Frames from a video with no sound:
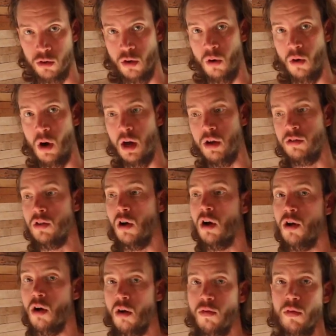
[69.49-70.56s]
So I
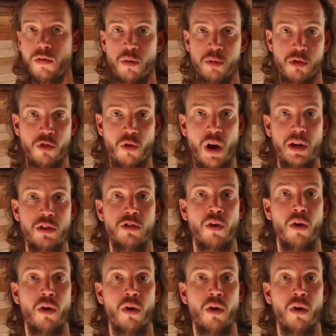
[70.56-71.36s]
start over from scratch.